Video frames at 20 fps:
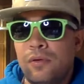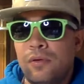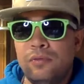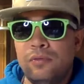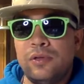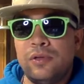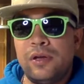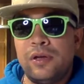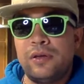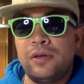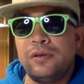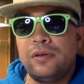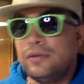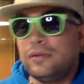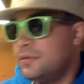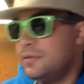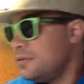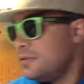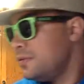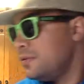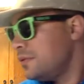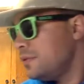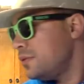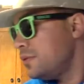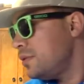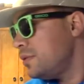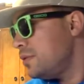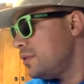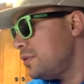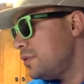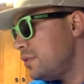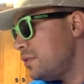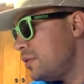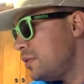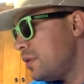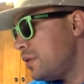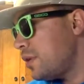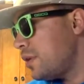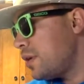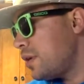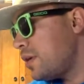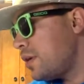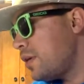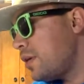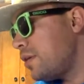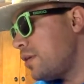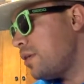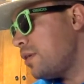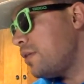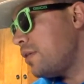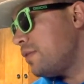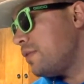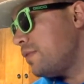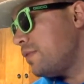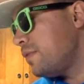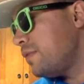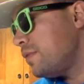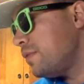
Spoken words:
Hold on. I got cut off.